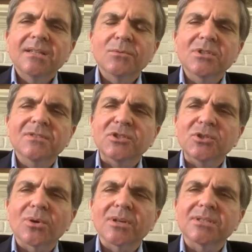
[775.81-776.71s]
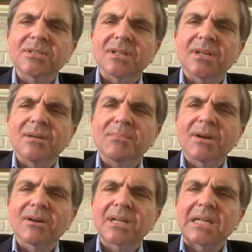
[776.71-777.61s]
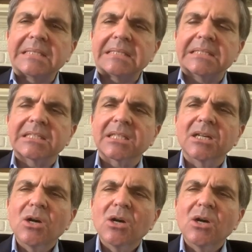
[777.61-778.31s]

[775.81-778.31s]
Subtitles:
He would have endorsed America's